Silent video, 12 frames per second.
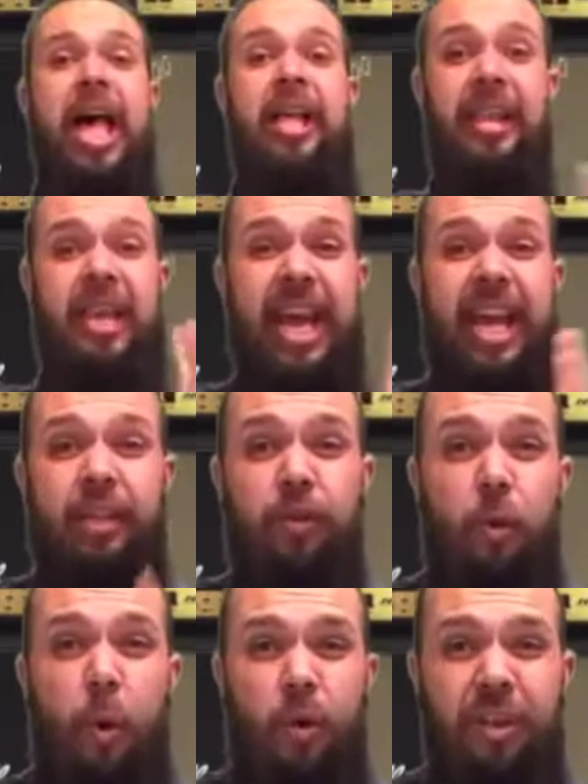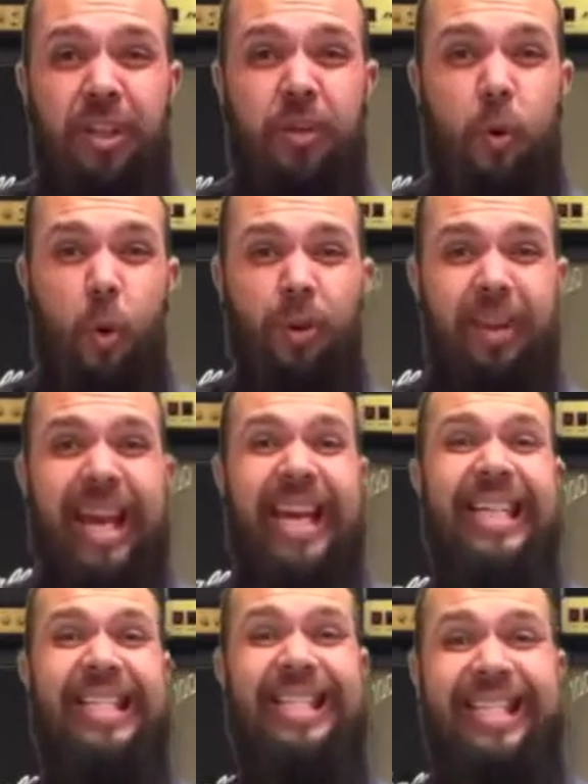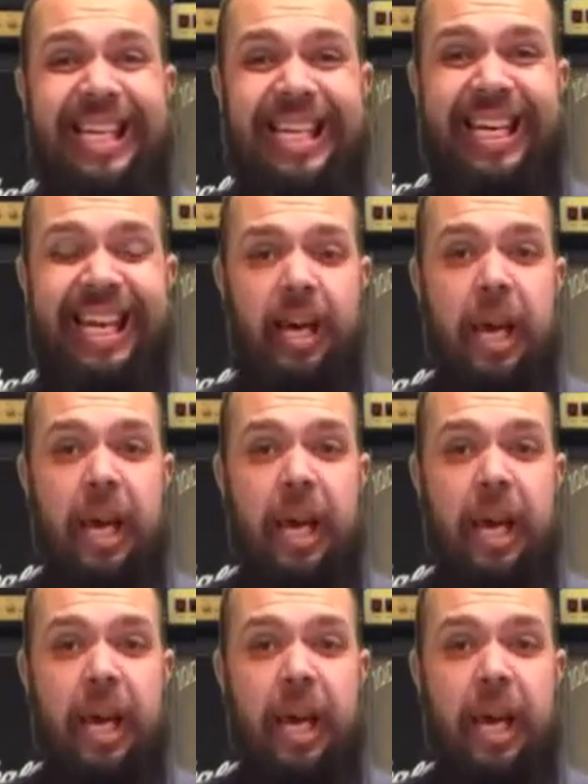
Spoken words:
The next chord is called C.